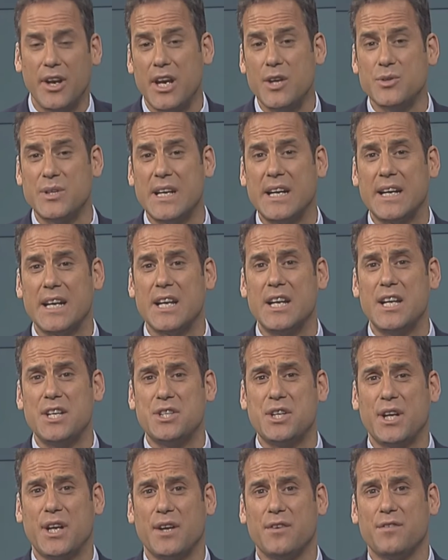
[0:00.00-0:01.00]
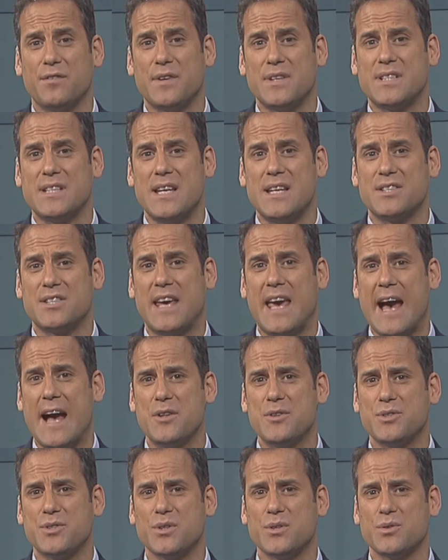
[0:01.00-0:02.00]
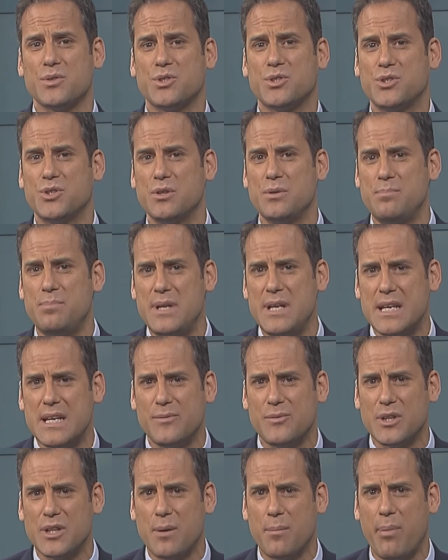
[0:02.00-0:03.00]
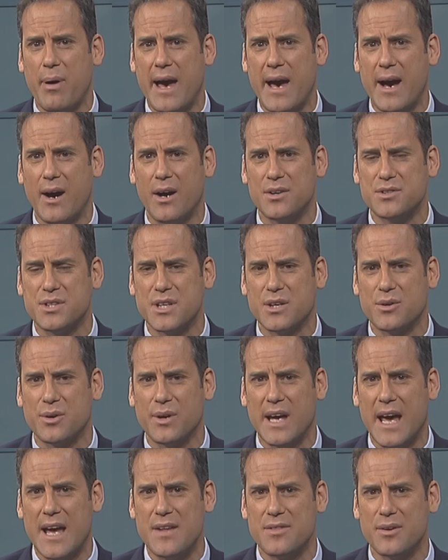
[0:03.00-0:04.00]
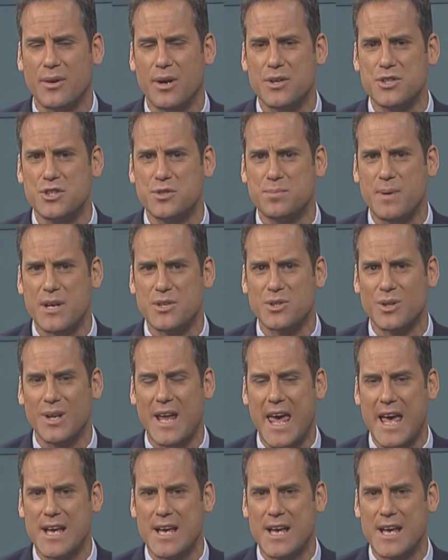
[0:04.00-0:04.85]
the New Zealand Initiative, says councils should be given the power to create their own special